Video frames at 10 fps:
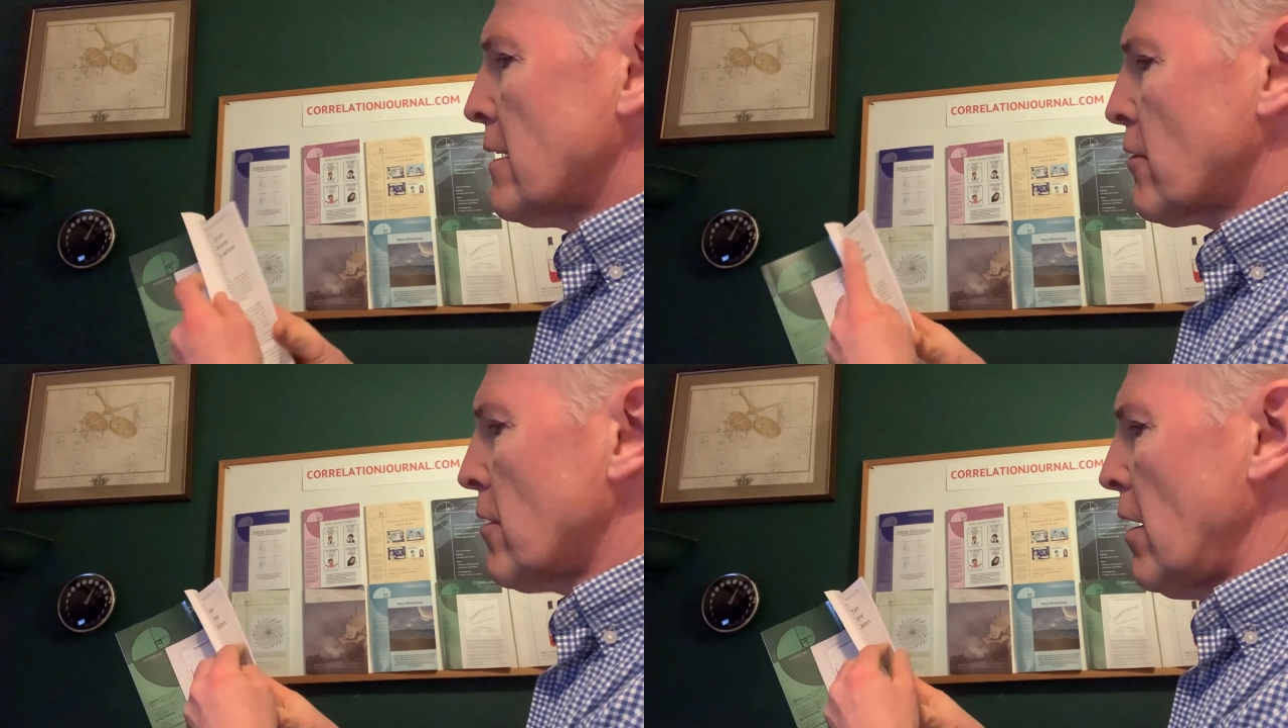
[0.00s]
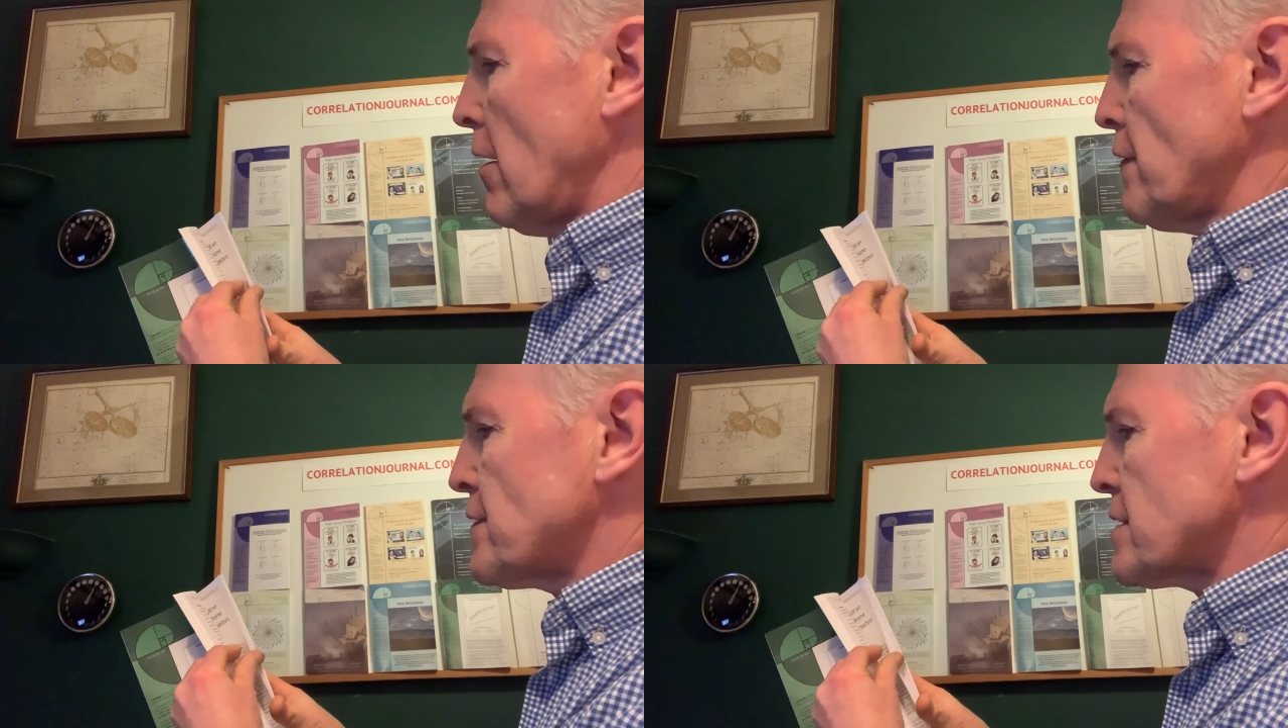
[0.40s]

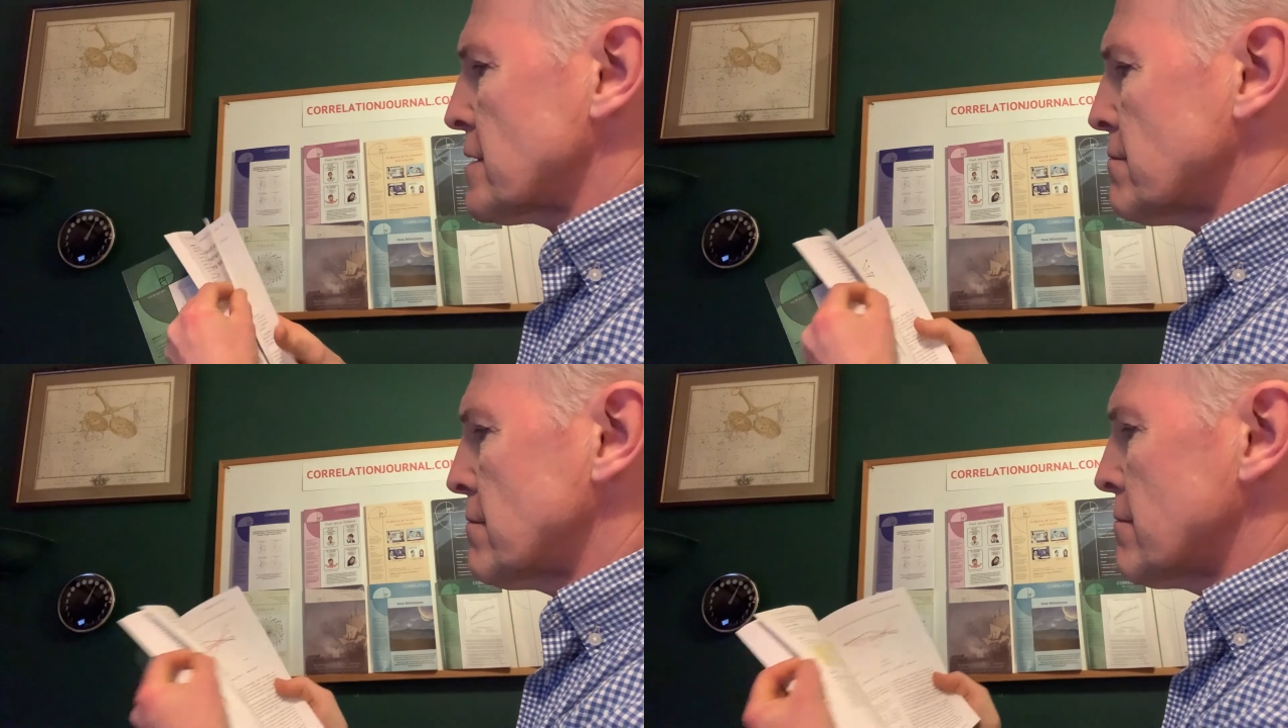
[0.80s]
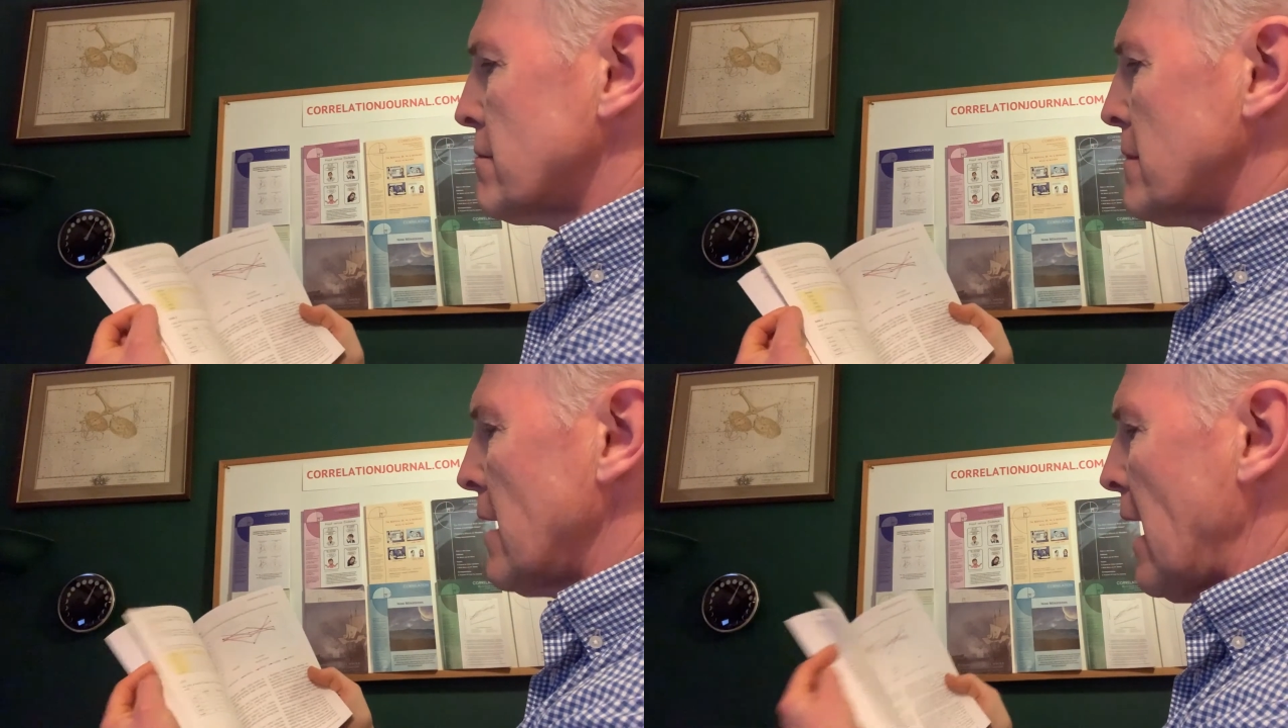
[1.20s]
graphs,
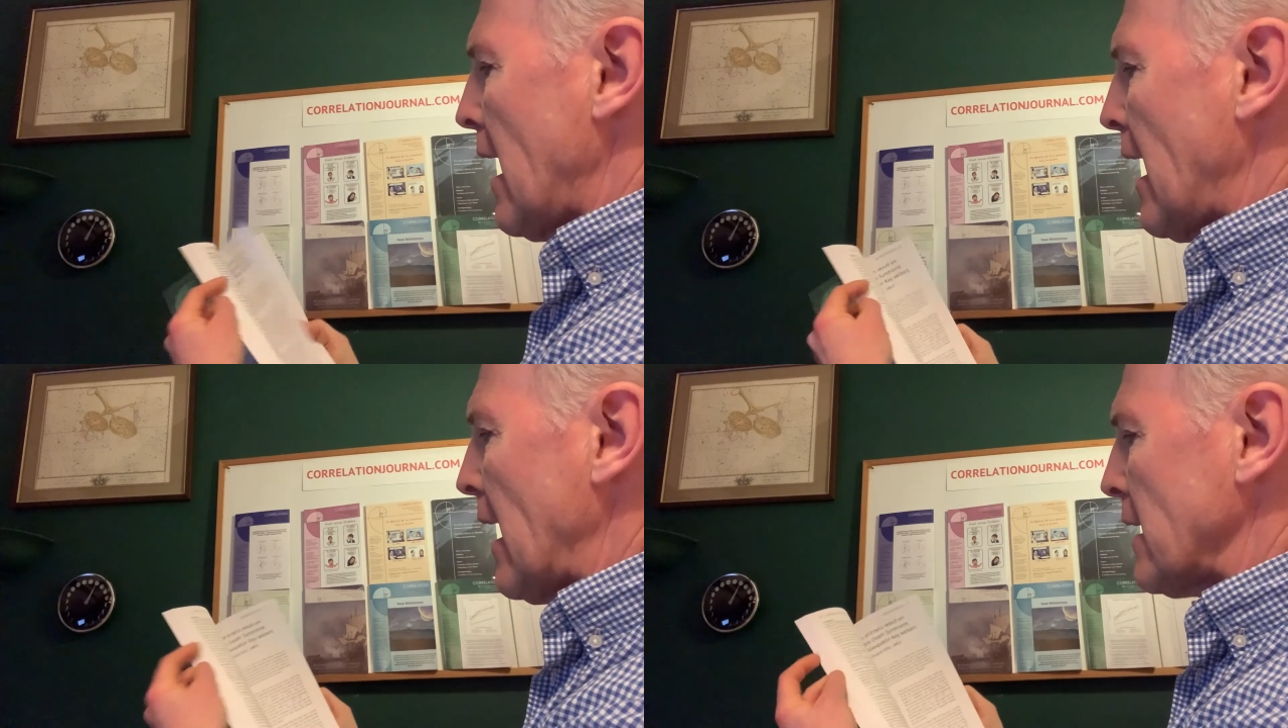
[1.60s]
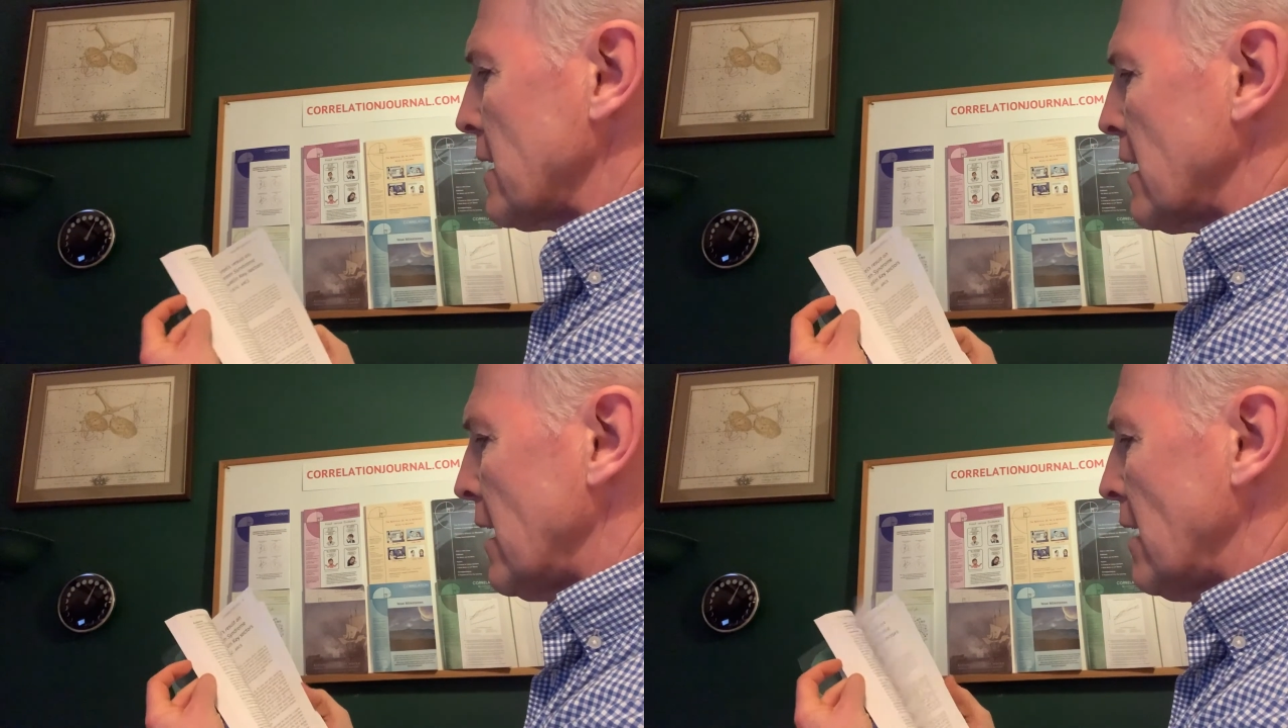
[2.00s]

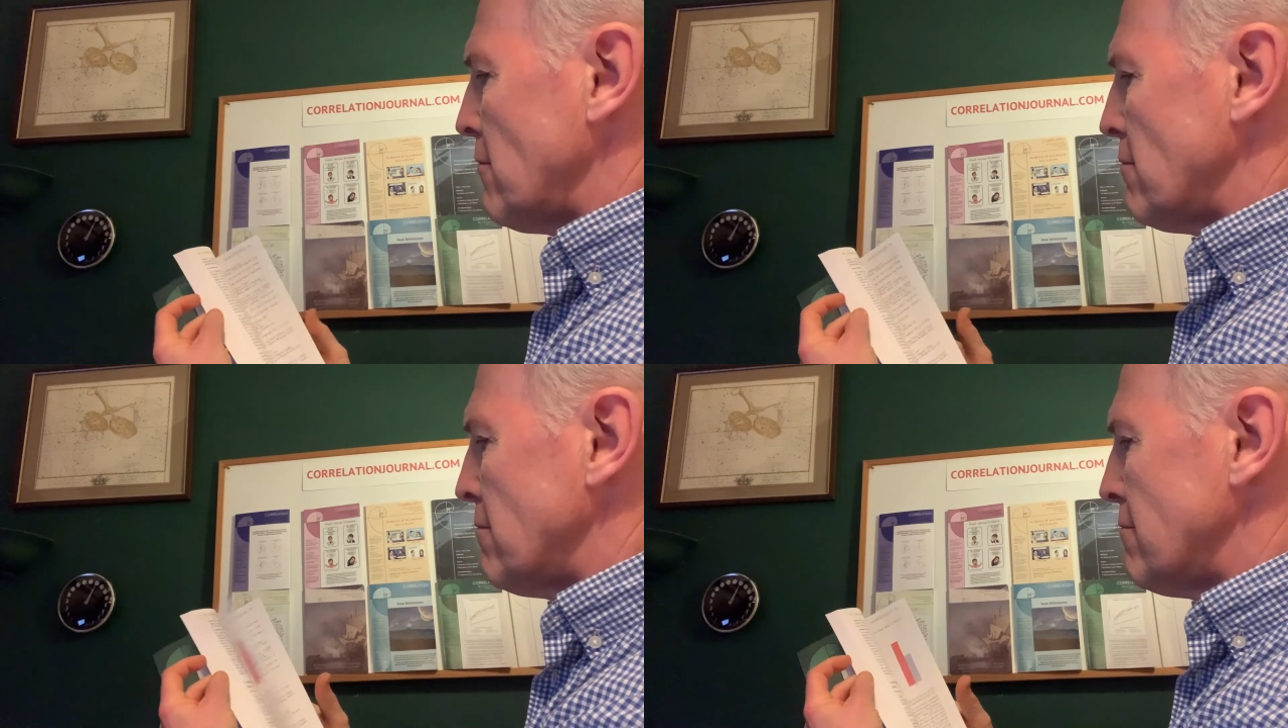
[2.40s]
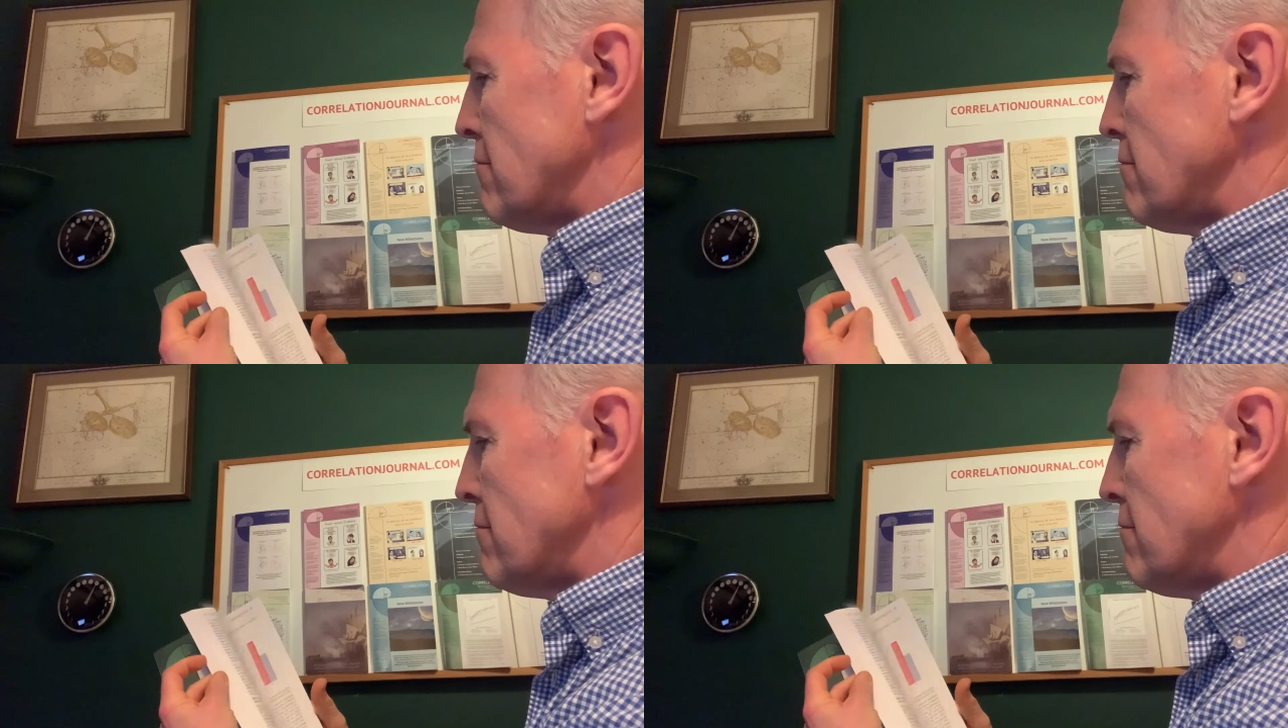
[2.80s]
and